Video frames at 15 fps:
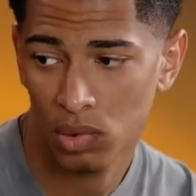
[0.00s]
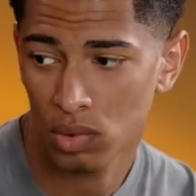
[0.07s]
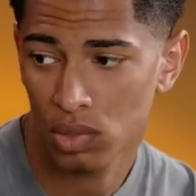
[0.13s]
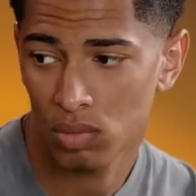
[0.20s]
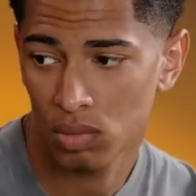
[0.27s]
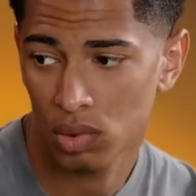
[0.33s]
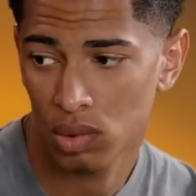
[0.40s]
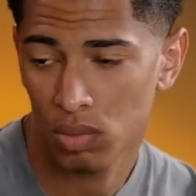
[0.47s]

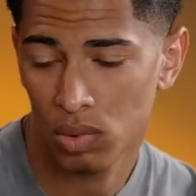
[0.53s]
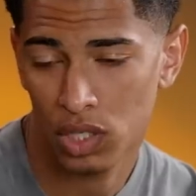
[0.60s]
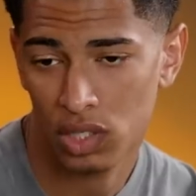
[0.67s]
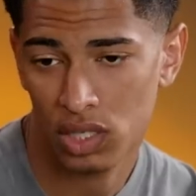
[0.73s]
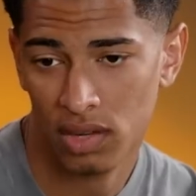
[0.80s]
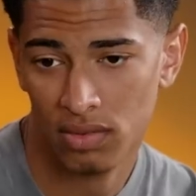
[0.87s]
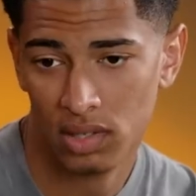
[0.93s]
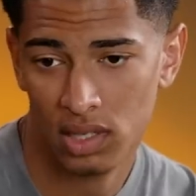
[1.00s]
we, we
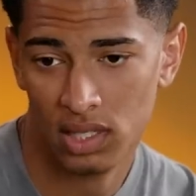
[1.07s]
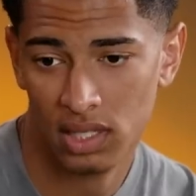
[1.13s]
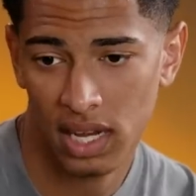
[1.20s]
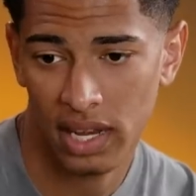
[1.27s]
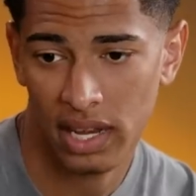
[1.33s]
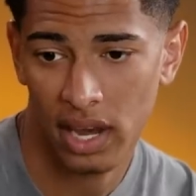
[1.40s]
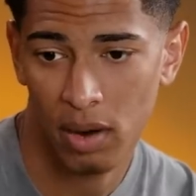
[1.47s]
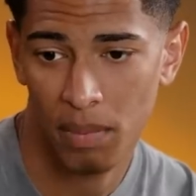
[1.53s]
just have to
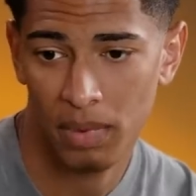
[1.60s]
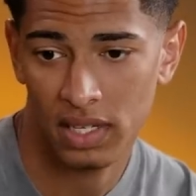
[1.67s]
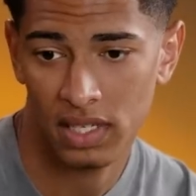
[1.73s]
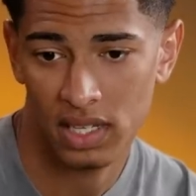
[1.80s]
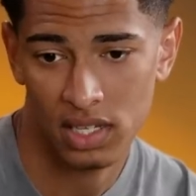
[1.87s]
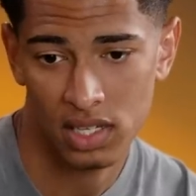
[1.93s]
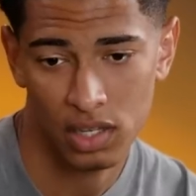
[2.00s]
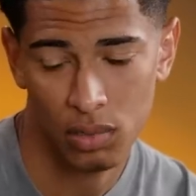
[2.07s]
take care of
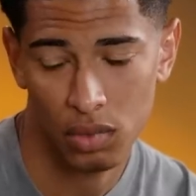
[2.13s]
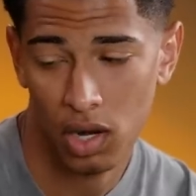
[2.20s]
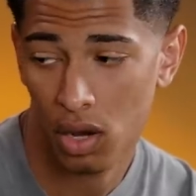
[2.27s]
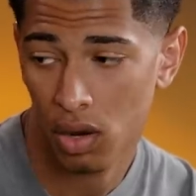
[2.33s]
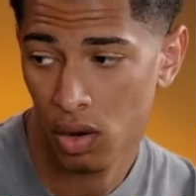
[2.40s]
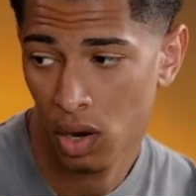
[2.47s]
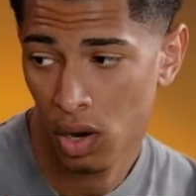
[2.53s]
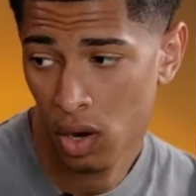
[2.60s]
business, and you
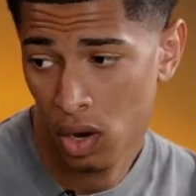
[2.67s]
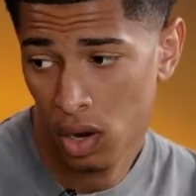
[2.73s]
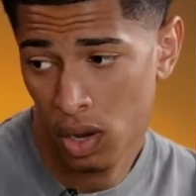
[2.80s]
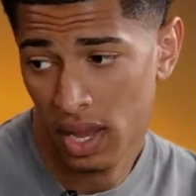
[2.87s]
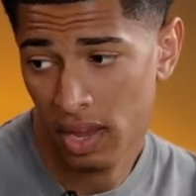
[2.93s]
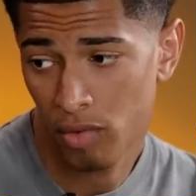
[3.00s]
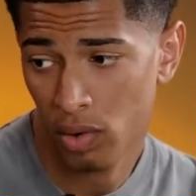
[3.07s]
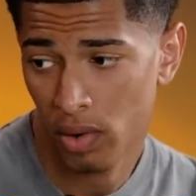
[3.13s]
know,
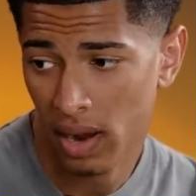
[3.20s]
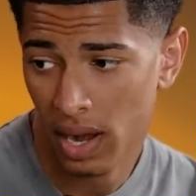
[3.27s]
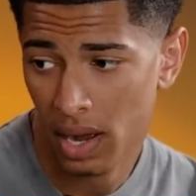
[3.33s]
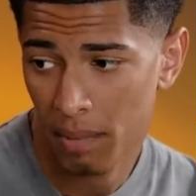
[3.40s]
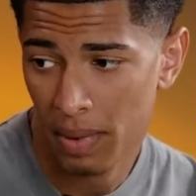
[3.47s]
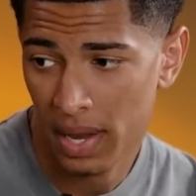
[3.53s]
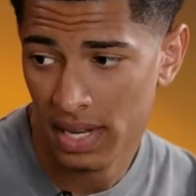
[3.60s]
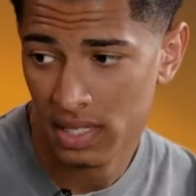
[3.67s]
if we're at
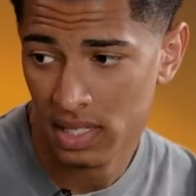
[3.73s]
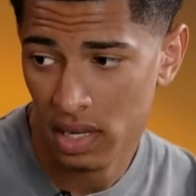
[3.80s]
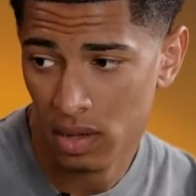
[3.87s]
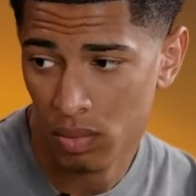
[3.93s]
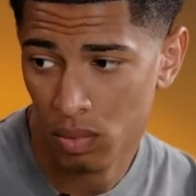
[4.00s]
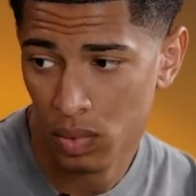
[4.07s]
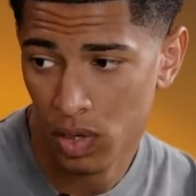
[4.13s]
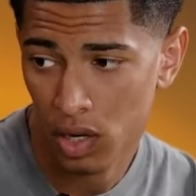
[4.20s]
our best,
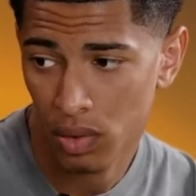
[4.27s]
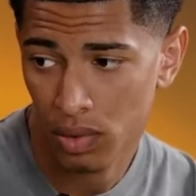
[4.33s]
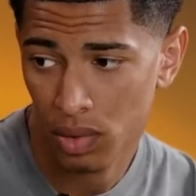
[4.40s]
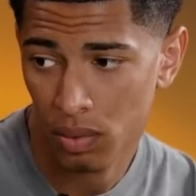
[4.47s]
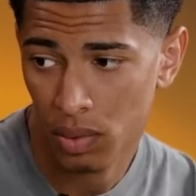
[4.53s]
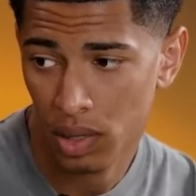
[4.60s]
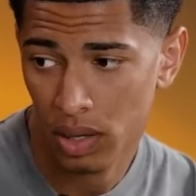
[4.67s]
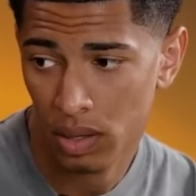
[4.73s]
then we know
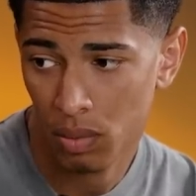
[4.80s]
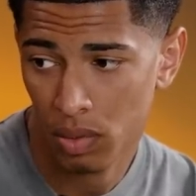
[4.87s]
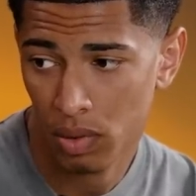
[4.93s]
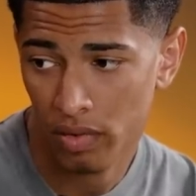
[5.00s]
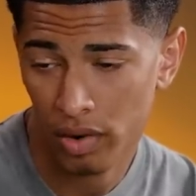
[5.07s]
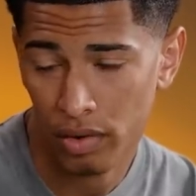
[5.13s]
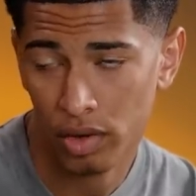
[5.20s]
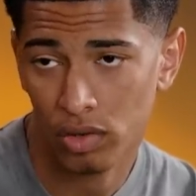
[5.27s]
that we're we're
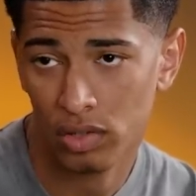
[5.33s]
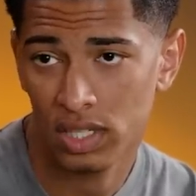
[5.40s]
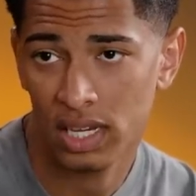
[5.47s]
a very good